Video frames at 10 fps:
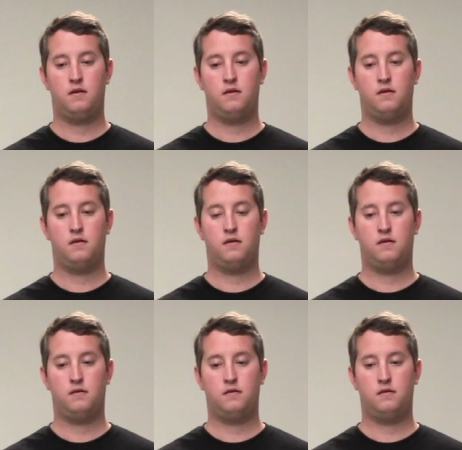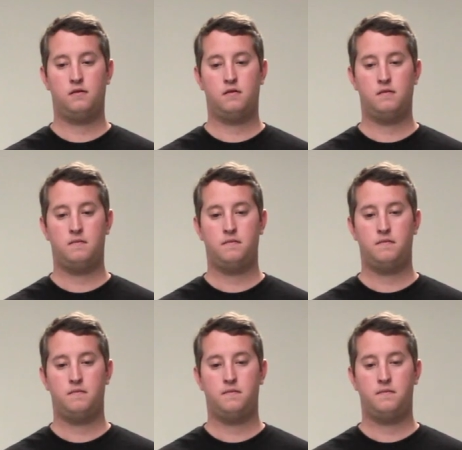
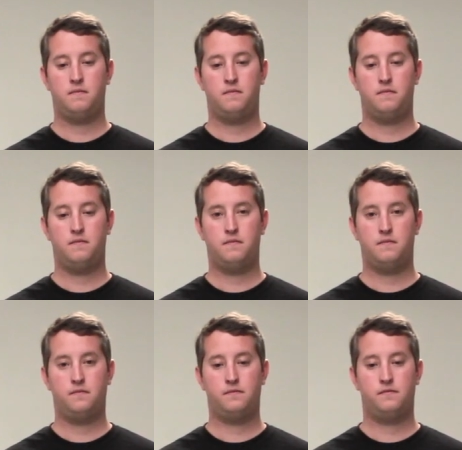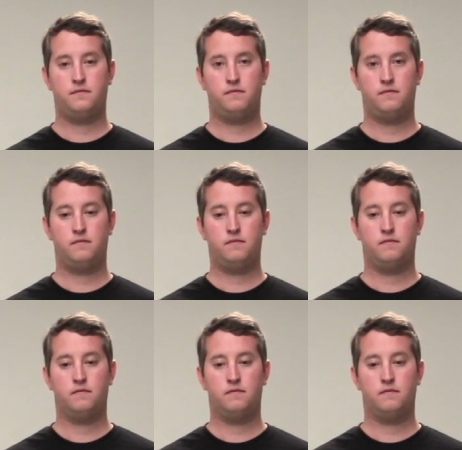No one is speaking in this clip.